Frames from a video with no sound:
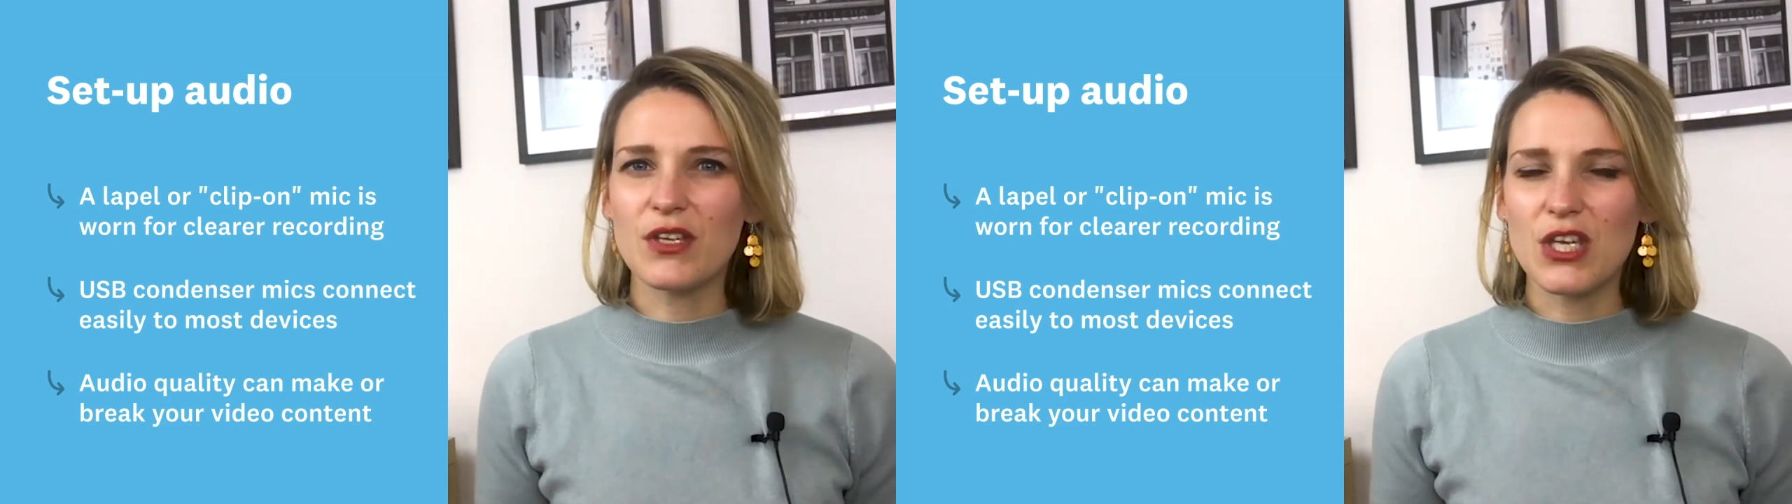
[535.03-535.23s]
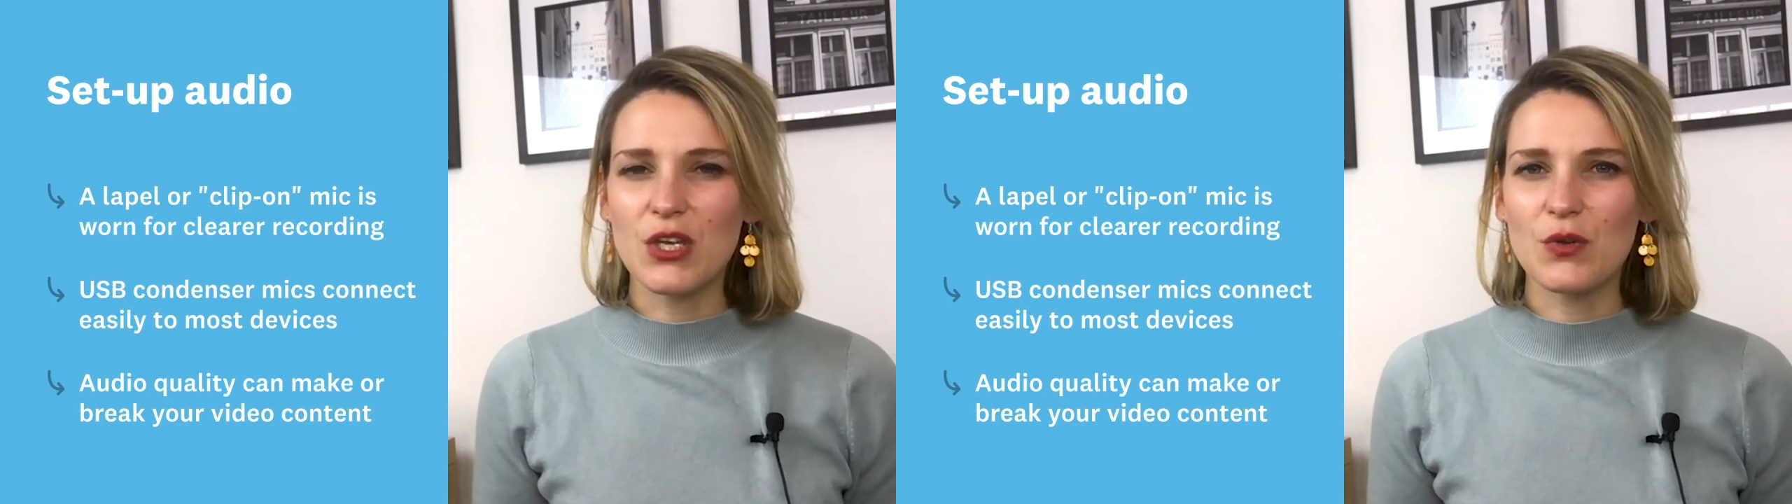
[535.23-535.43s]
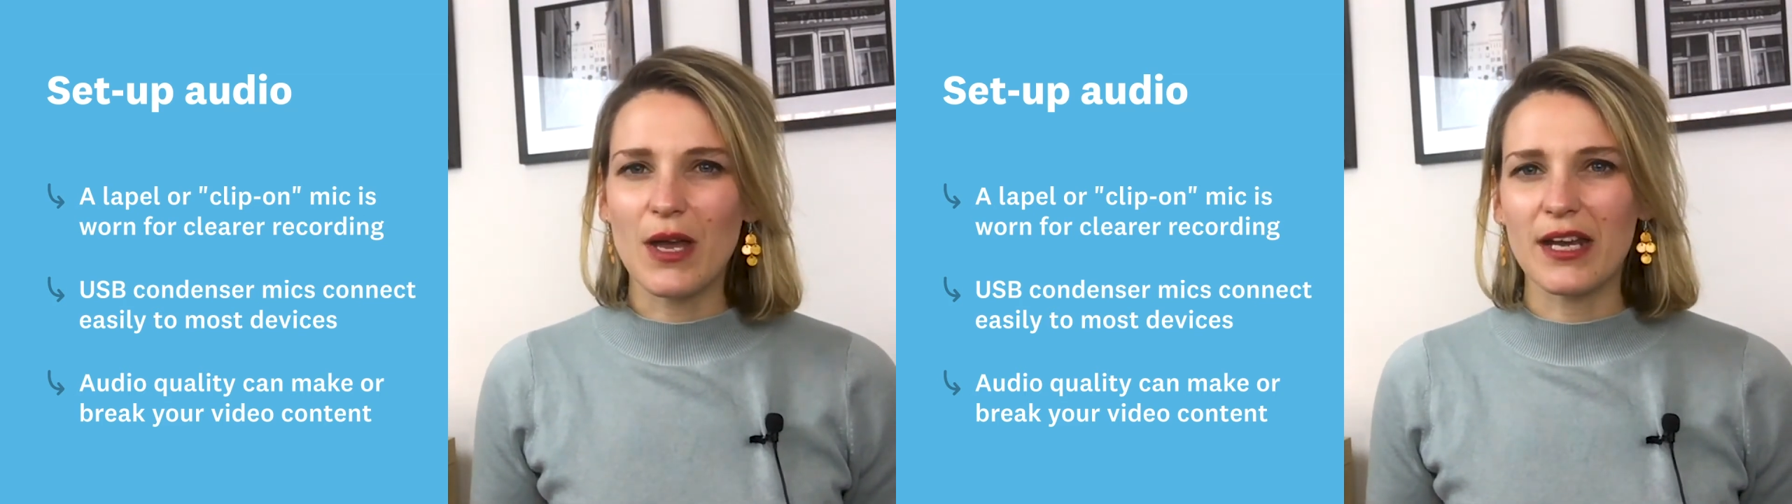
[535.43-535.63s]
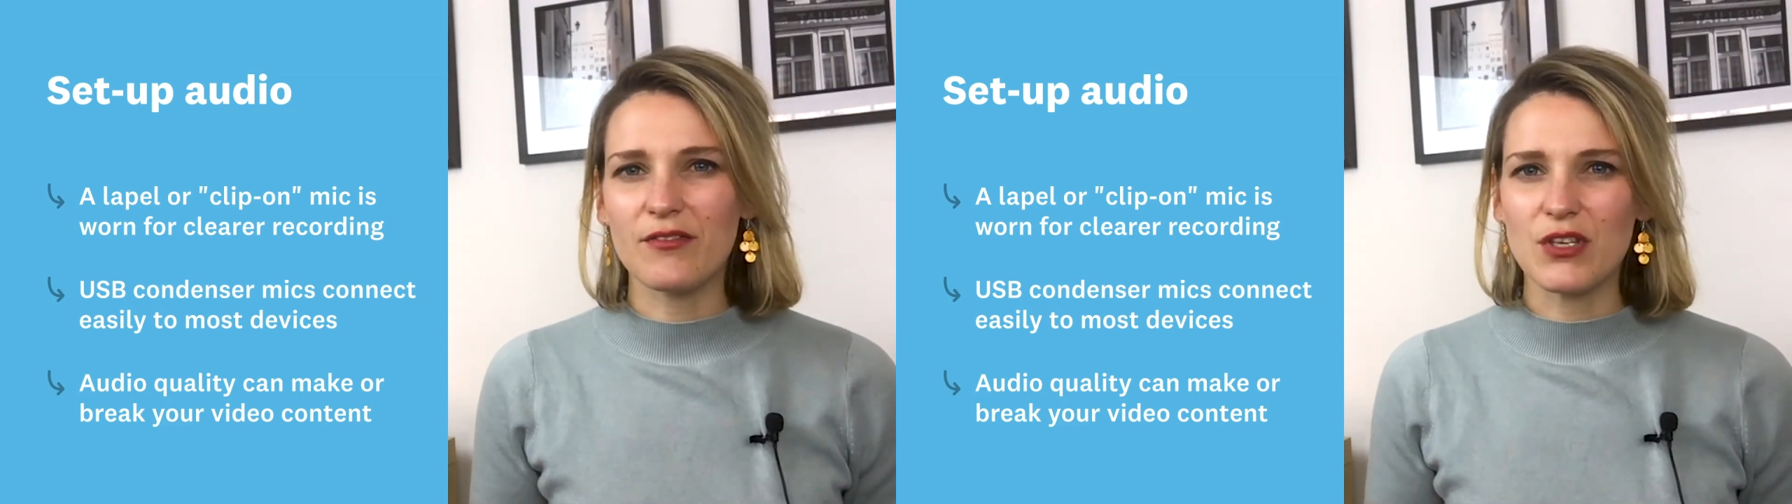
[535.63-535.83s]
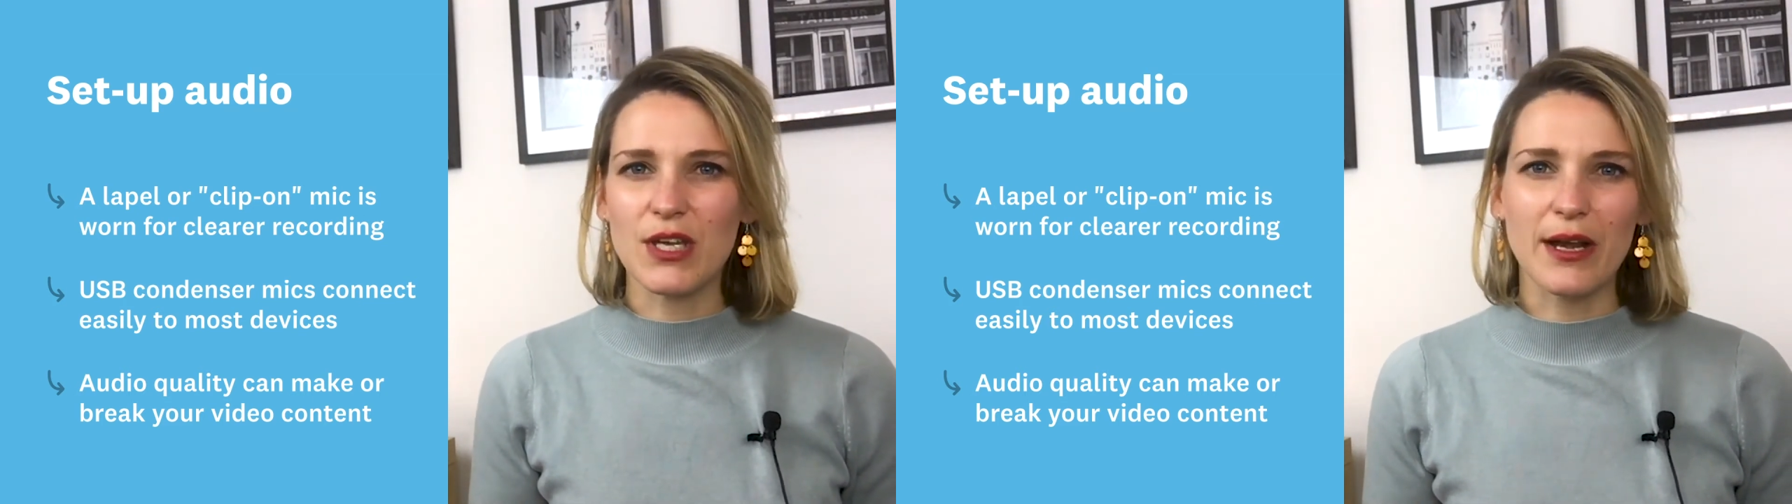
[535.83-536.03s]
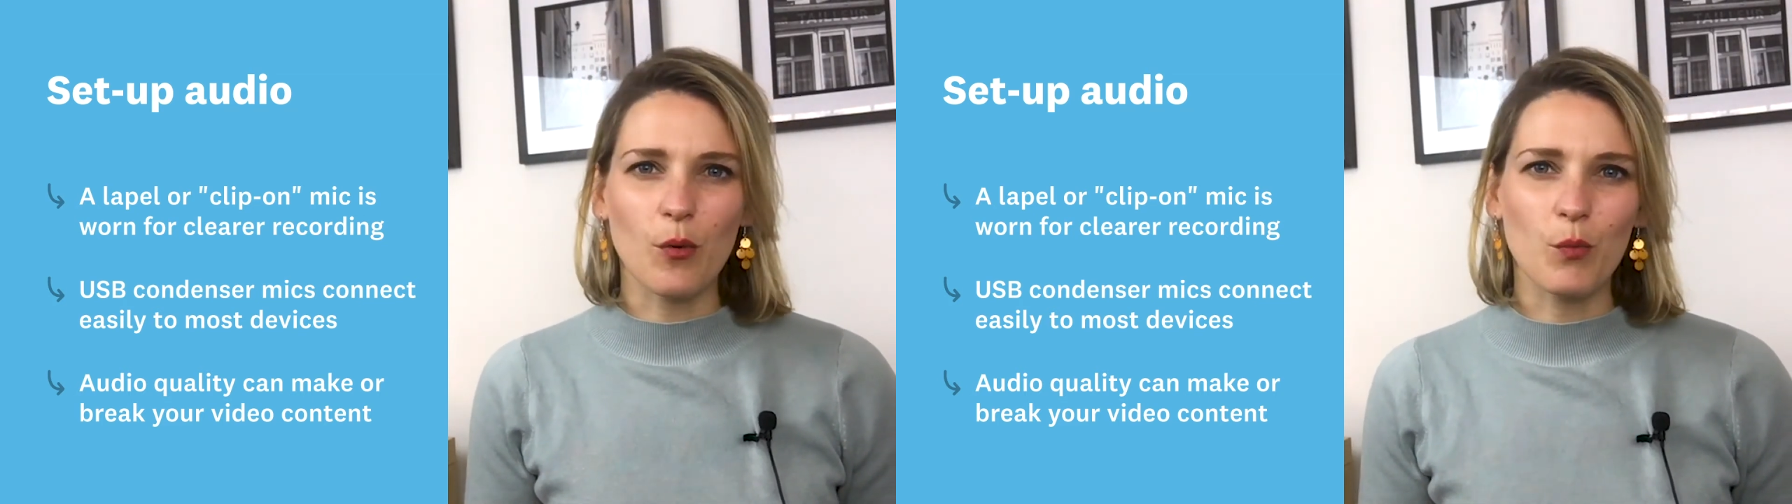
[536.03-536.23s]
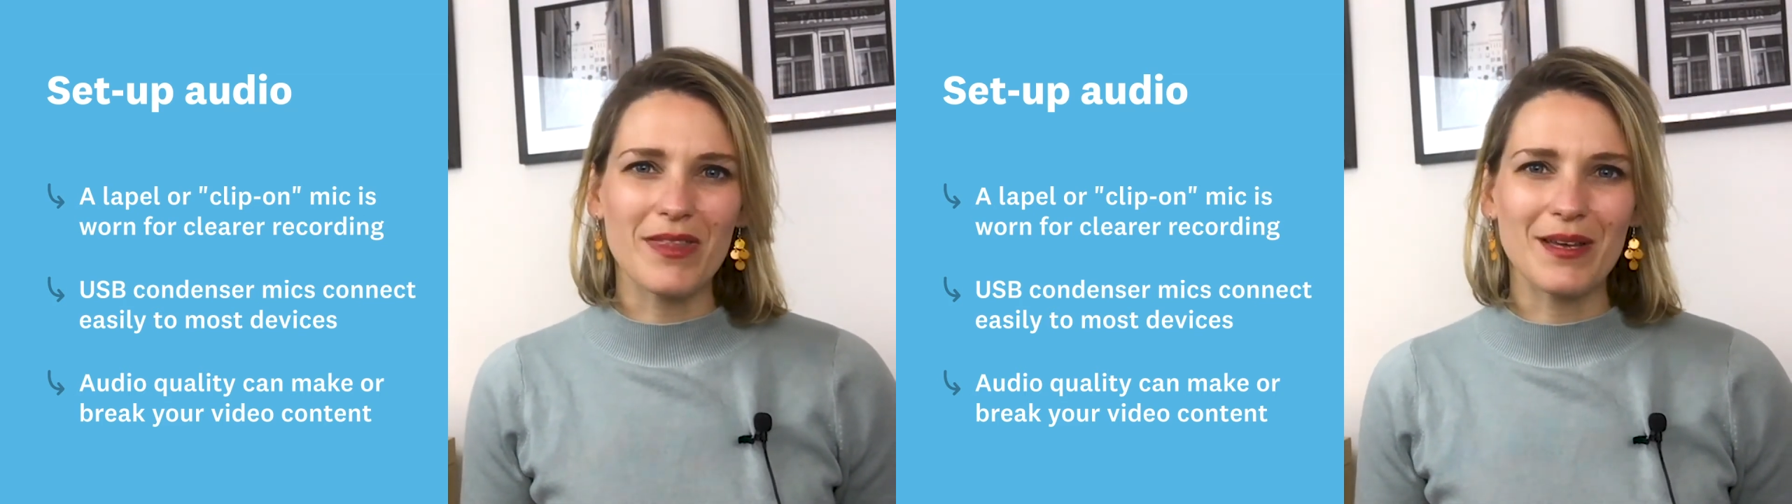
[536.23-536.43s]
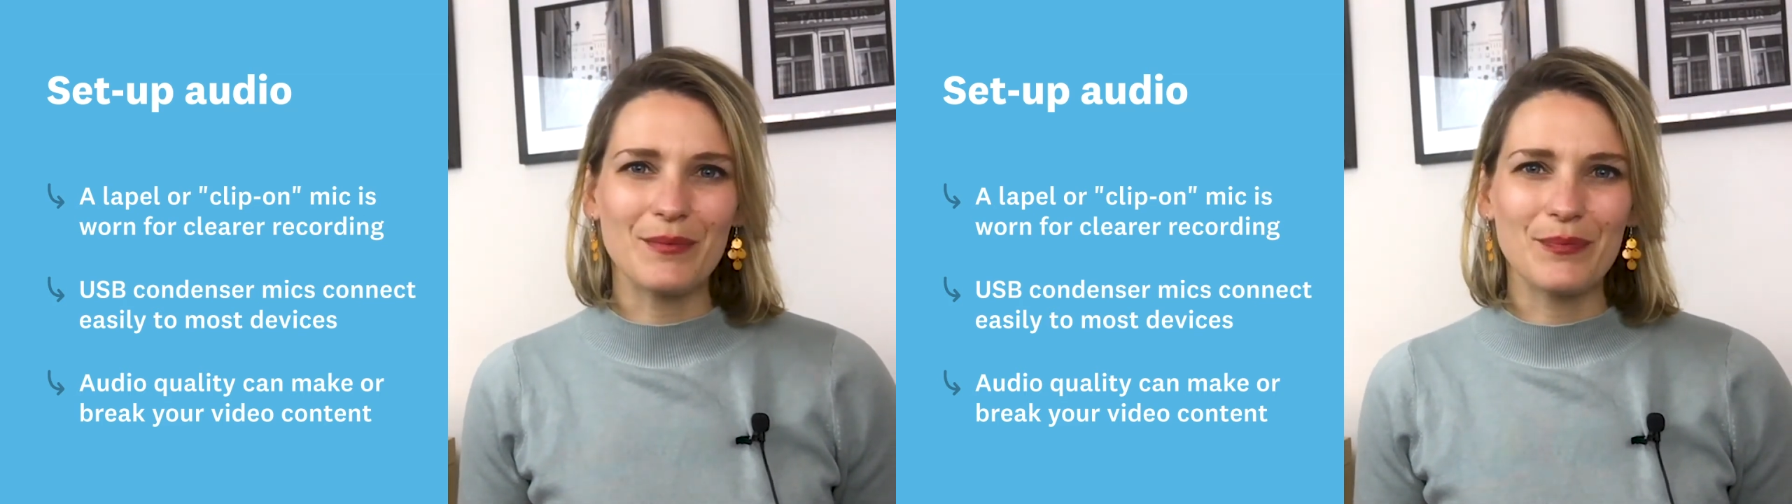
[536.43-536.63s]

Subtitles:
you and if you get on with it.